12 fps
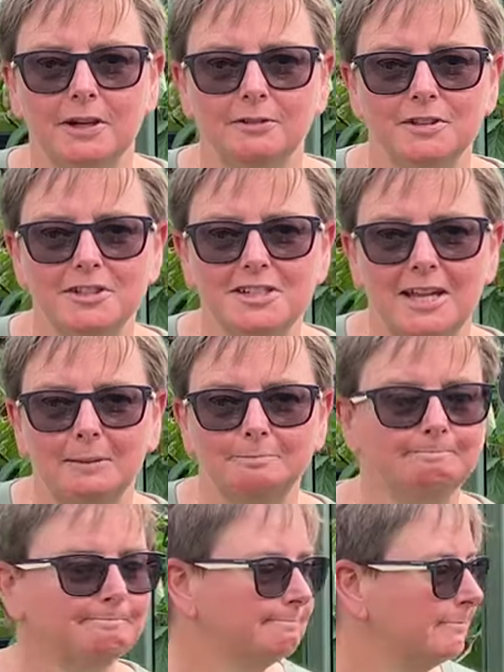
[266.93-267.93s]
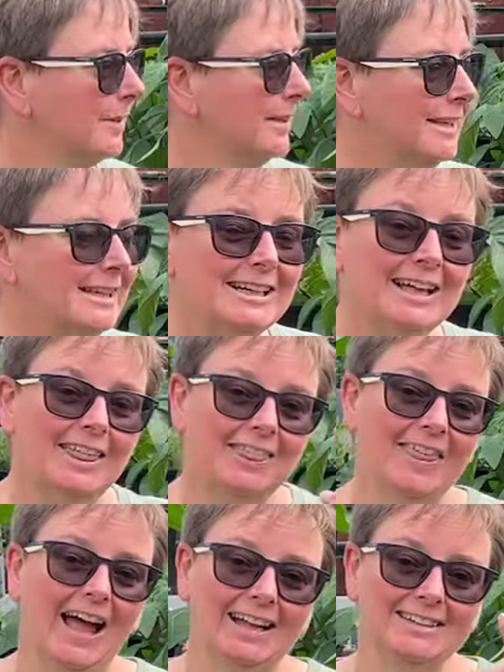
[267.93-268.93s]
down the stem.
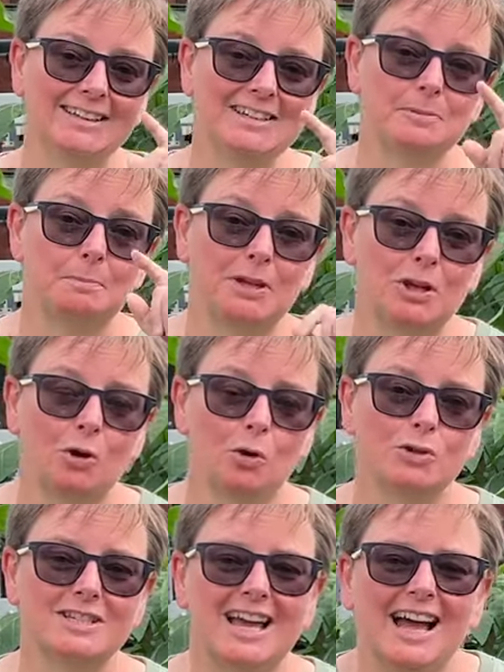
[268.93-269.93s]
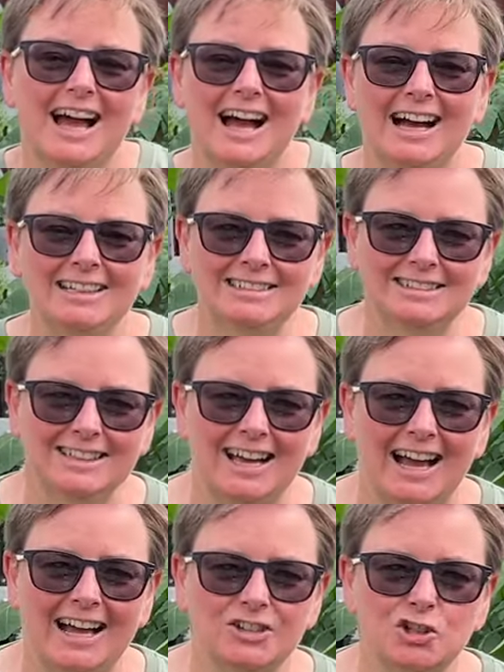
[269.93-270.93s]
That is because ants
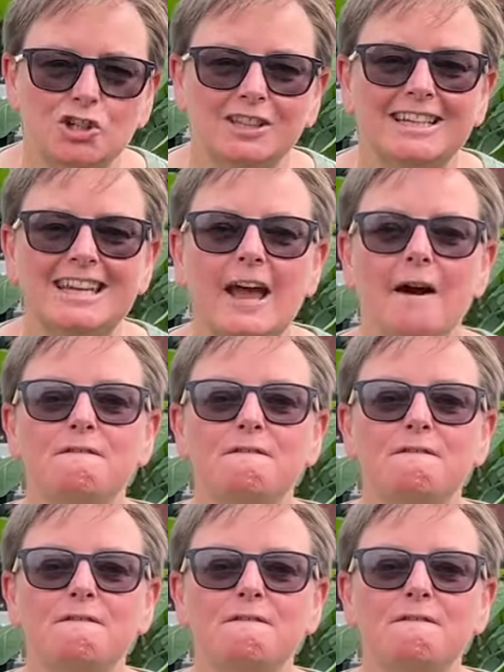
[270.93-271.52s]
actually